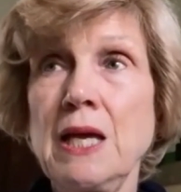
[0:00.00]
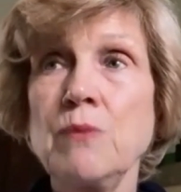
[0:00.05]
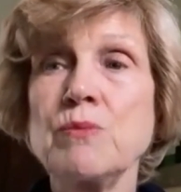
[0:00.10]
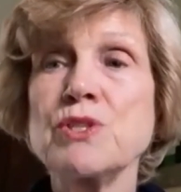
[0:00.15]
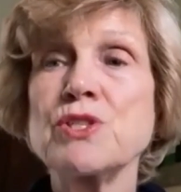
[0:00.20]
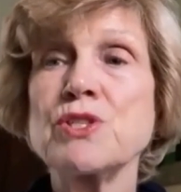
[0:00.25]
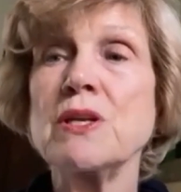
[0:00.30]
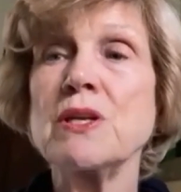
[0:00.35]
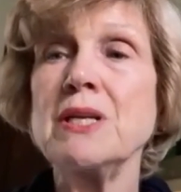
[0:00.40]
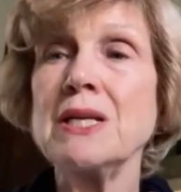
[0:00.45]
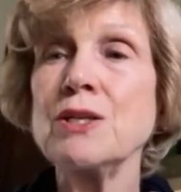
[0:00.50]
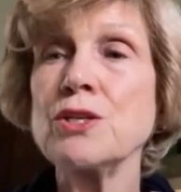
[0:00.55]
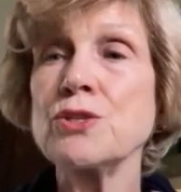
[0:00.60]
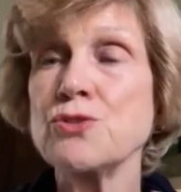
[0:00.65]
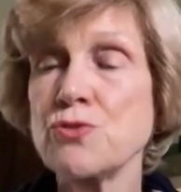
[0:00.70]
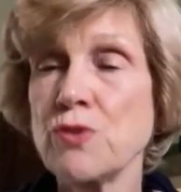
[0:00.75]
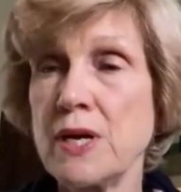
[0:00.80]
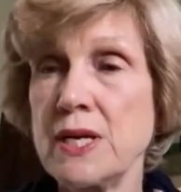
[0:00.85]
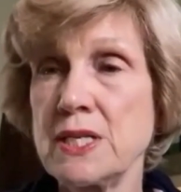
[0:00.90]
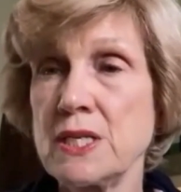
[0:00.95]
was an
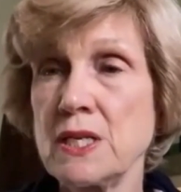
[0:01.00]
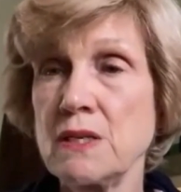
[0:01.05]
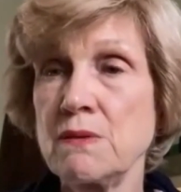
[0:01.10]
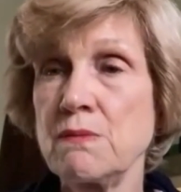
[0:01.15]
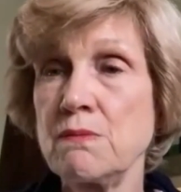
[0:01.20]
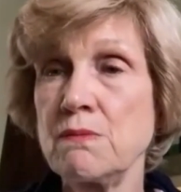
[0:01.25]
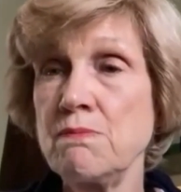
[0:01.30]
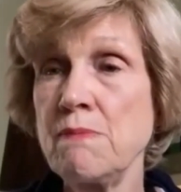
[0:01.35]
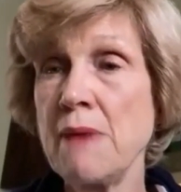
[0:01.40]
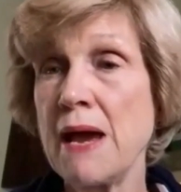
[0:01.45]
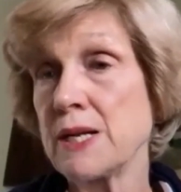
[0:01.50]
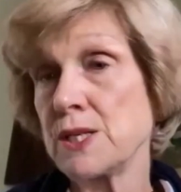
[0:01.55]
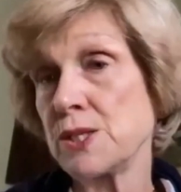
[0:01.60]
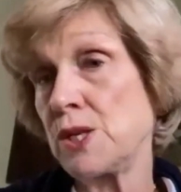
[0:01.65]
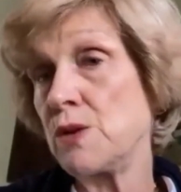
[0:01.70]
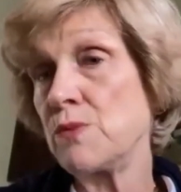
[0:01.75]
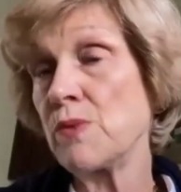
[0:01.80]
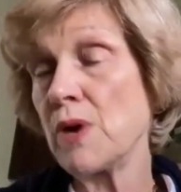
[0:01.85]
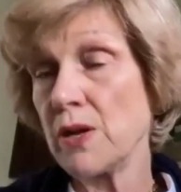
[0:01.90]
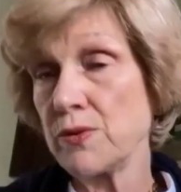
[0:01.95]
illustrated
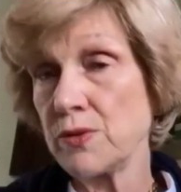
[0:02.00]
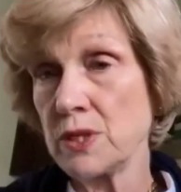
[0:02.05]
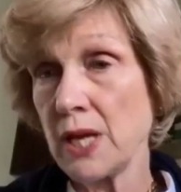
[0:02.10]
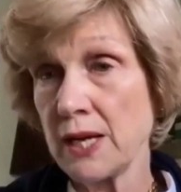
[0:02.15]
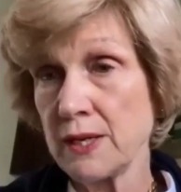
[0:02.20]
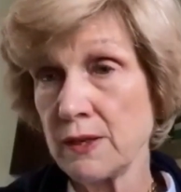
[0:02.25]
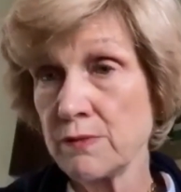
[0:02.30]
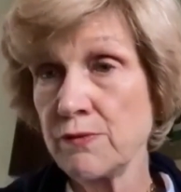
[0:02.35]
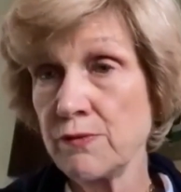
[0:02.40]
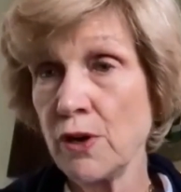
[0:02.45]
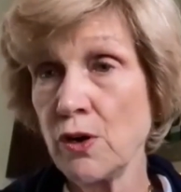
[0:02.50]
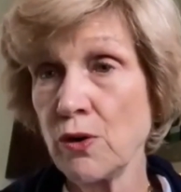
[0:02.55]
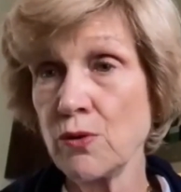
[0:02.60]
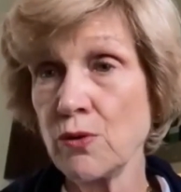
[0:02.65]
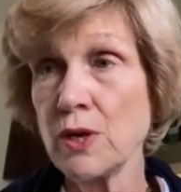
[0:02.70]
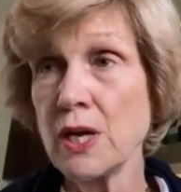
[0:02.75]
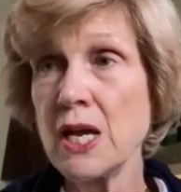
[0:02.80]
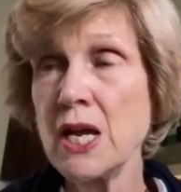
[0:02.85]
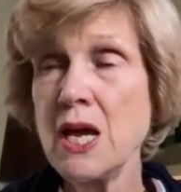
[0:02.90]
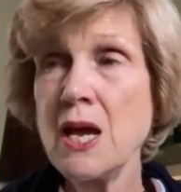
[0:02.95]
magazine, rather like
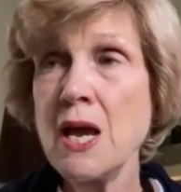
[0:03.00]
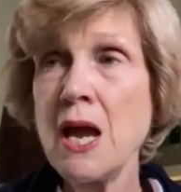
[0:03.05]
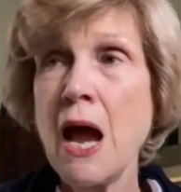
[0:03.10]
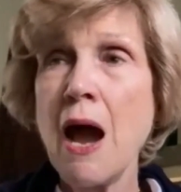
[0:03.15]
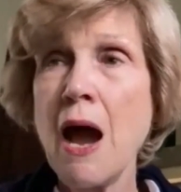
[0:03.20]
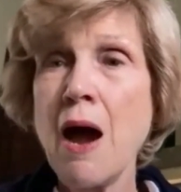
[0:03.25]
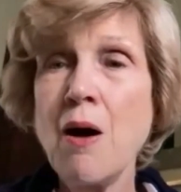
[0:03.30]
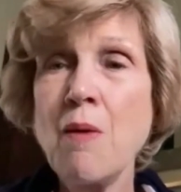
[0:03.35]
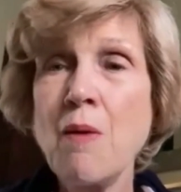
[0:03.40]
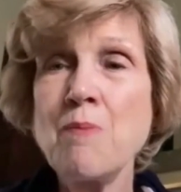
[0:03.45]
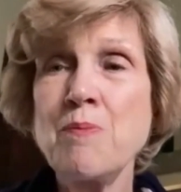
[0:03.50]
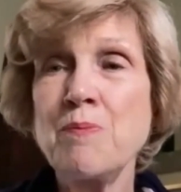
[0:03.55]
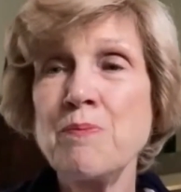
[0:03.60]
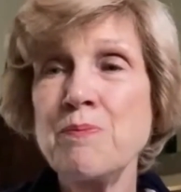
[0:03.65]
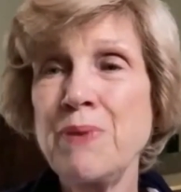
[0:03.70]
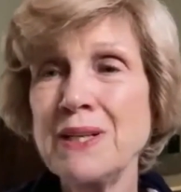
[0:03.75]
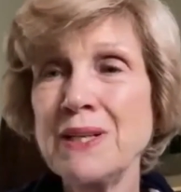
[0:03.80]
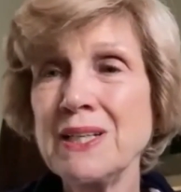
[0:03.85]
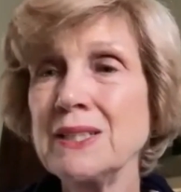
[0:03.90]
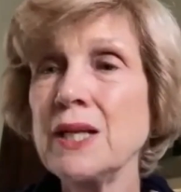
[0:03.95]
Vogue,
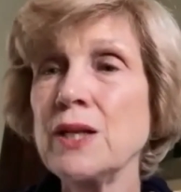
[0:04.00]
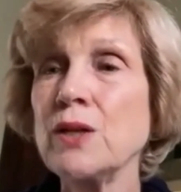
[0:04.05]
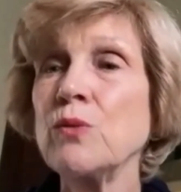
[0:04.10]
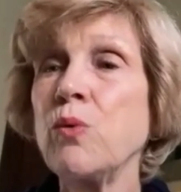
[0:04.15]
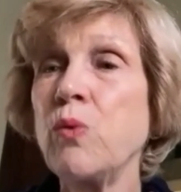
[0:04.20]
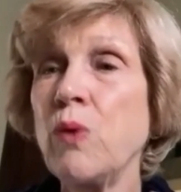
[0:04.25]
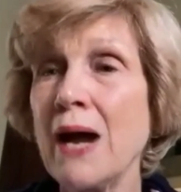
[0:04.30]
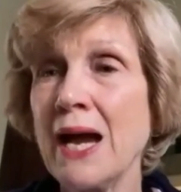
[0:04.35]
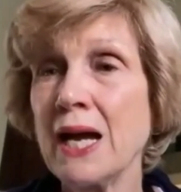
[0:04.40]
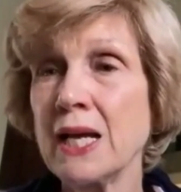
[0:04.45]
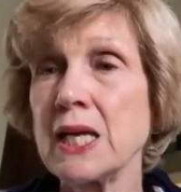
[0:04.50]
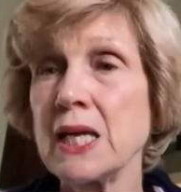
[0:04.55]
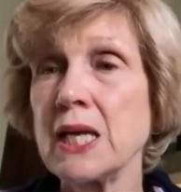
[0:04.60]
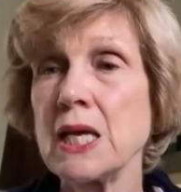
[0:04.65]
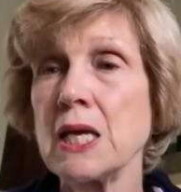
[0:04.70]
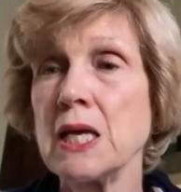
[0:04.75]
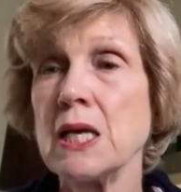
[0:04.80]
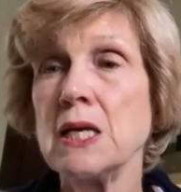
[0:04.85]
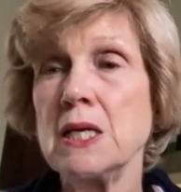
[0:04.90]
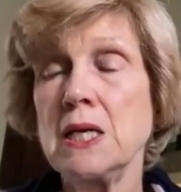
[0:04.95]
but a little
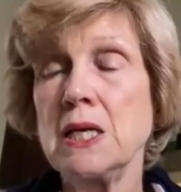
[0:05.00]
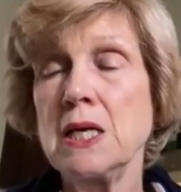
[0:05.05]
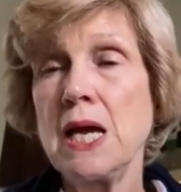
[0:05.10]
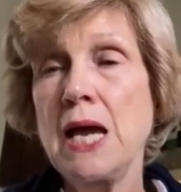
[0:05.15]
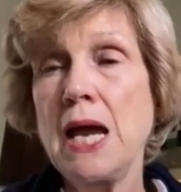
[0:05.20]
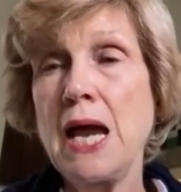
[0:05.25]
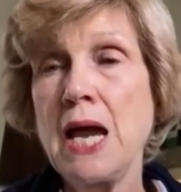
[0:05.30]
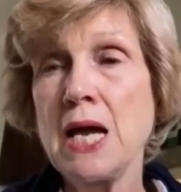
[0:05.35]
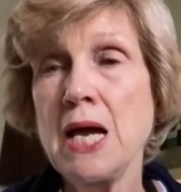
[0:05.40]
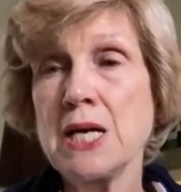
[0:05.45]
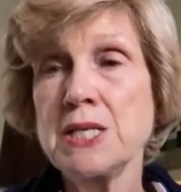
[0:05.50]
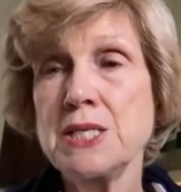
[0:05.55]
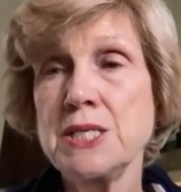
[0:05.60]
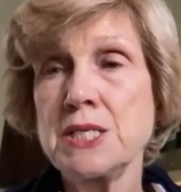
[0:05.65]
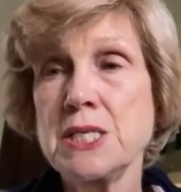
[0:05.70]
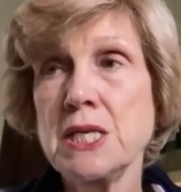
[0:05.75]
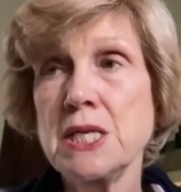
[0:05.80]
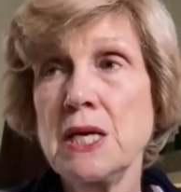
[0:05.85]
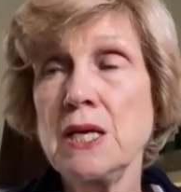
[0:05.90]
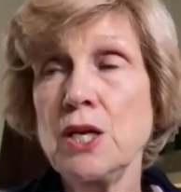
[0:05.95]
wacky.
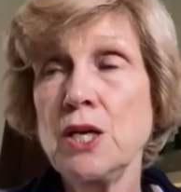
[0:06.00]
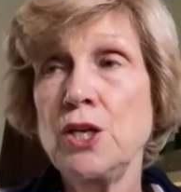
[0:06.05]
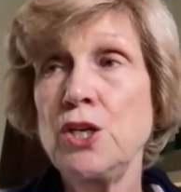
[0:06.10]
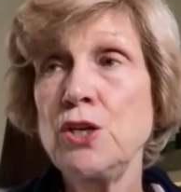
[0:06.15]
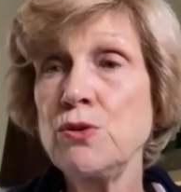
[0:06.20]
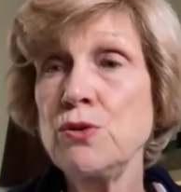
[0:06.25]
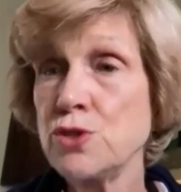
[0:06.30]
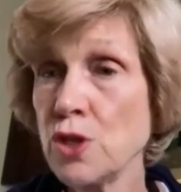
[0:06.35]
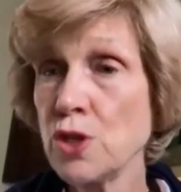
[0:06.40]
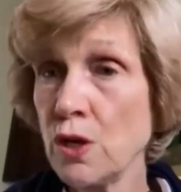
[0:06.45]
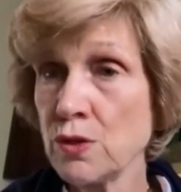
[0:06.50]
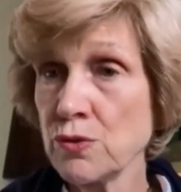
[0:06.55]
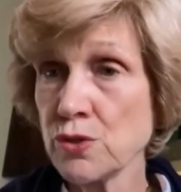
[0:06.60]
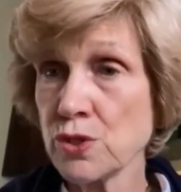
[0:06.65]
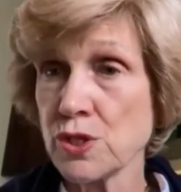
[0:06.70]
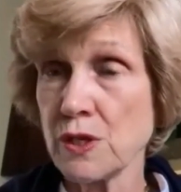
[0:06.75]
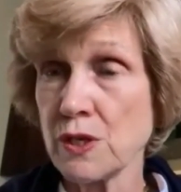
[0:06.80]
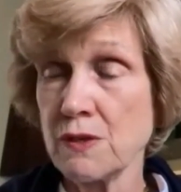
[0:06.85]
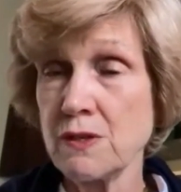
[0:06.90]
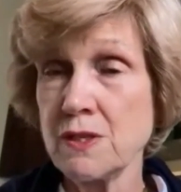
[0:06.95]
And Hugh
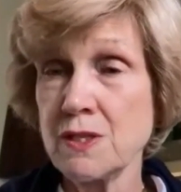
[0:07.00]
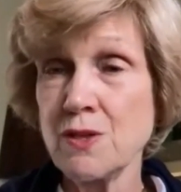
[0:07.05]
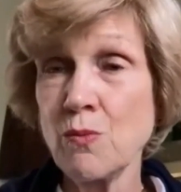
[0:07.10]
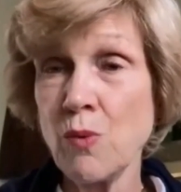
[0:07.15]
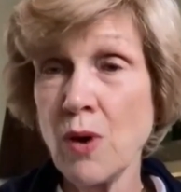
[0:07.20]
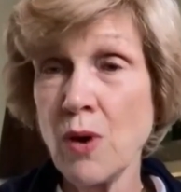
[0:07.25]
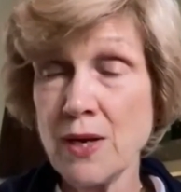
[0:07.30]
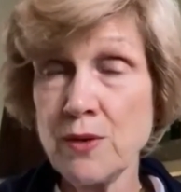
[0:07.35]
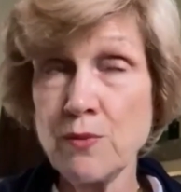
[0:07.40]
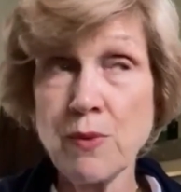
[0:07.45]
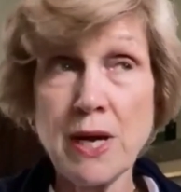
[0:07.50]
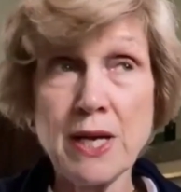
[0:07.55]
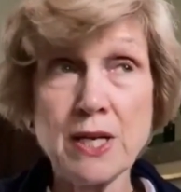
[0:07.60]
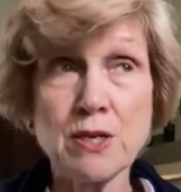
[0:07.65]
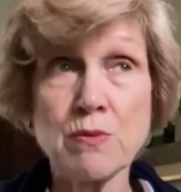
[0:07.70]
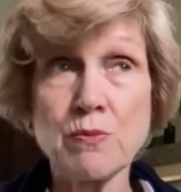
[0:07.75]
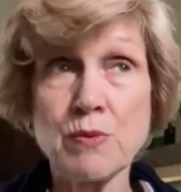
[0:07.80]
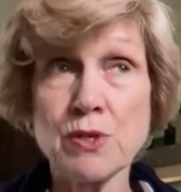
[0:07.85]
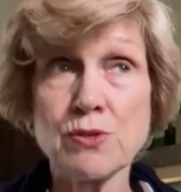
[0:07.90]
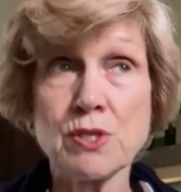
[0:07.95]
Johnson, the wine
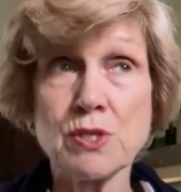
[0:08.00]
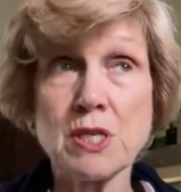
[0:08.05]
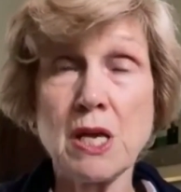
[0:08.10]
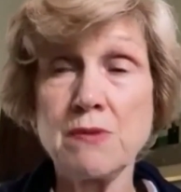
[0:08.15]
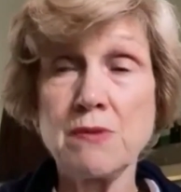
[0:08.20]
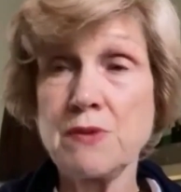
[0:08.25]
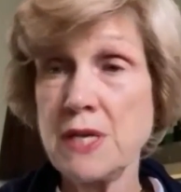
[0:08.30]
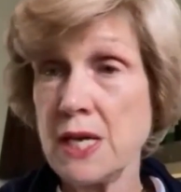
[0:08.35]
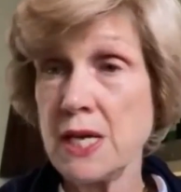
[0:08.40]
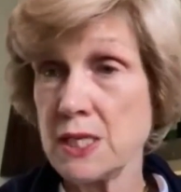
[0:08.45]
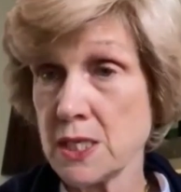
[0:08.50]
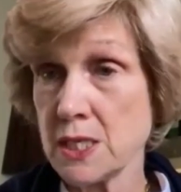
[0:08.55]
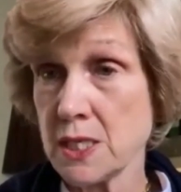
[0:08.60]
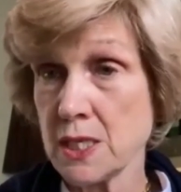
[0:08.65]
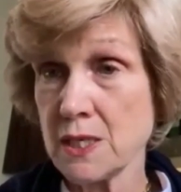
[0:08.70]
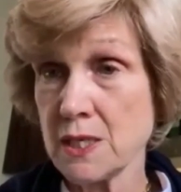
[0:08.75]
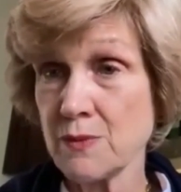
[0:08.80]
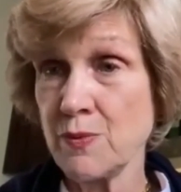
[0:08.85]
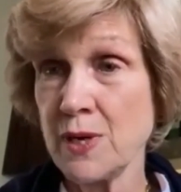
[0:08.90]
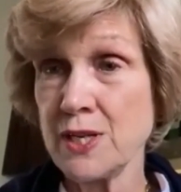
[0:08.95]
writer, was the
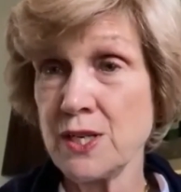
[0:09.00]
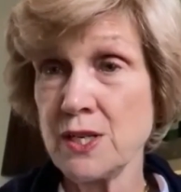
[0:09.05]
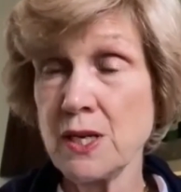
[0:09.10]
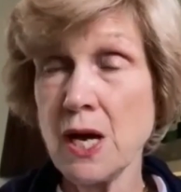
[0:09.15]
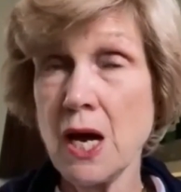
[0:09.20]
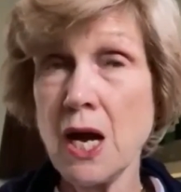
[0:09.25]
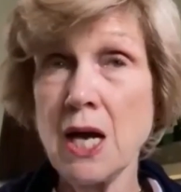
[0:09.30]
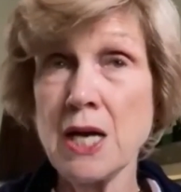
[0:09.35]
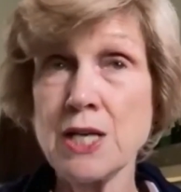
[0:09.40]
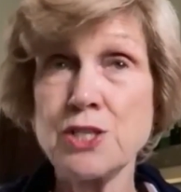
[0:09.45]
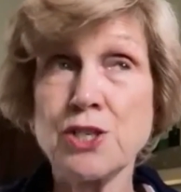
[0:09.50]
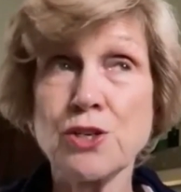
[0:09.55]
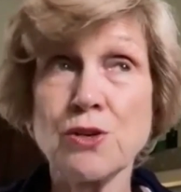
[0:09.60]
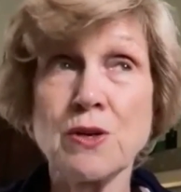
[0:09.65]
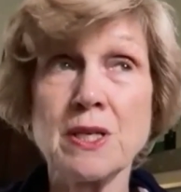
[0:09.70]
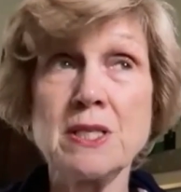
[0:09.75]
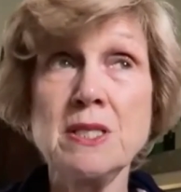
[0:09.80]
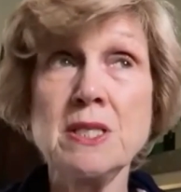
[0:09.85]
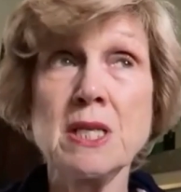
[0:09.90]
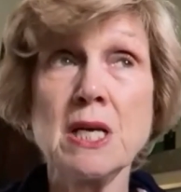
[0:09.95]
editor when I
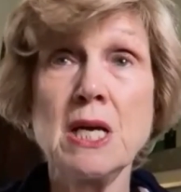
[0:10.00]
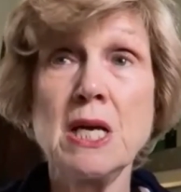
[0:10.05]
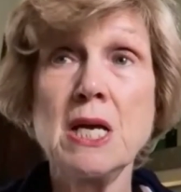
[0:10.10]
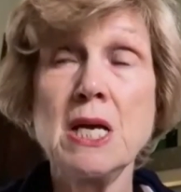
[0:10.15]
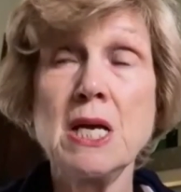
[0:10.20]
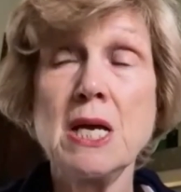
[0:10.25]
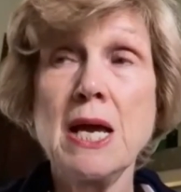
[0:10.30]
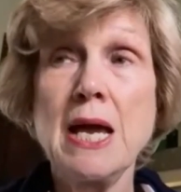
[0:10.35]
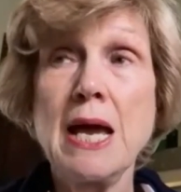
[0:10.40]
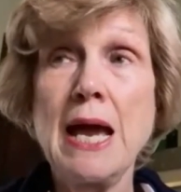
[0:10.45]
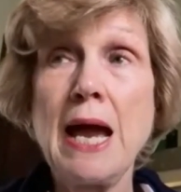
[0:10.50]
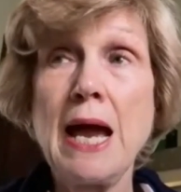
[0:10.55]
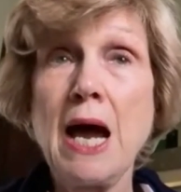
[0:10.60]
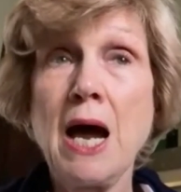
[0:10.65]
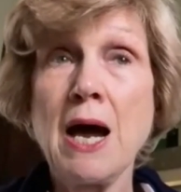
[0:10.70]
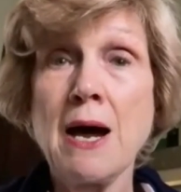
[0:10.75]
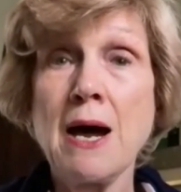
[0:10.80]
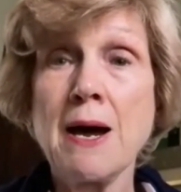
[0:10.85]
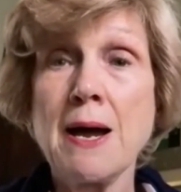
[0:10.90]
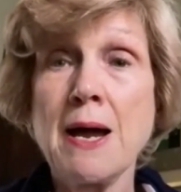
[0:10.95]
joined.
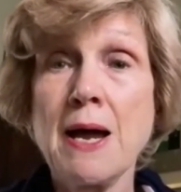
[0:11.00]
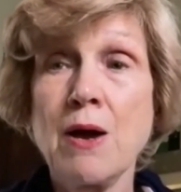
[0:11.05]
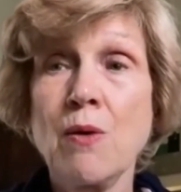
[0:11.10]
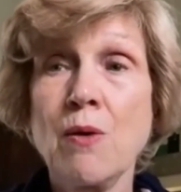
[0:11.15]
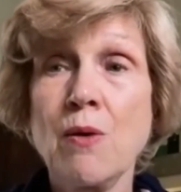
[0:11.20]
there